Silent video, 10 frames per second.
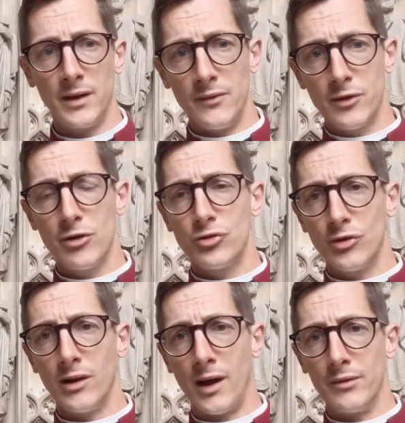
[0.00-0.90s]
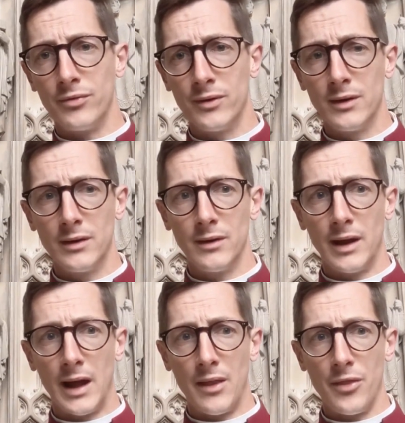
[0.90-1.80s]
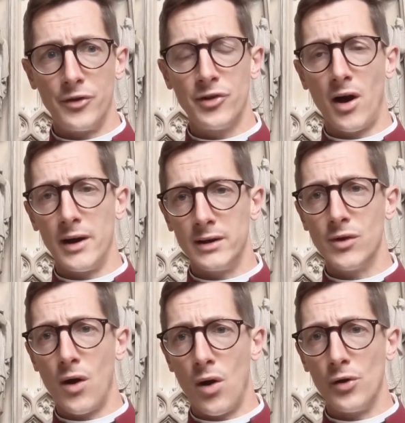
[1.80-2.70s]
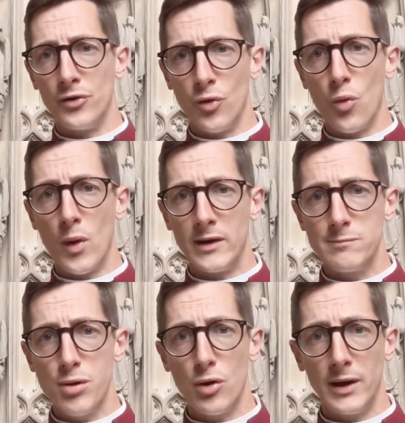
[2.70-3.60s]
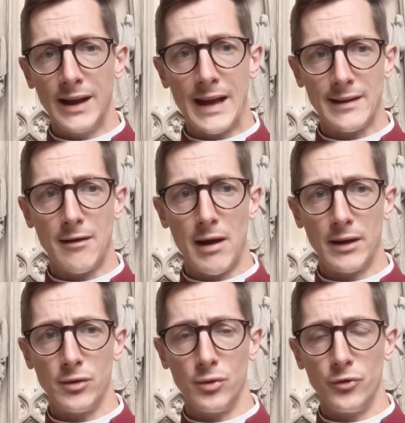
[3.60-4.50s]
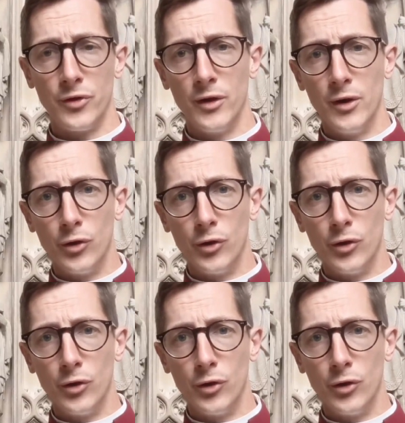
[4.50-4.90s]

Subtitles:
And in the Christian life, the tide of God is always pulling at our ankles,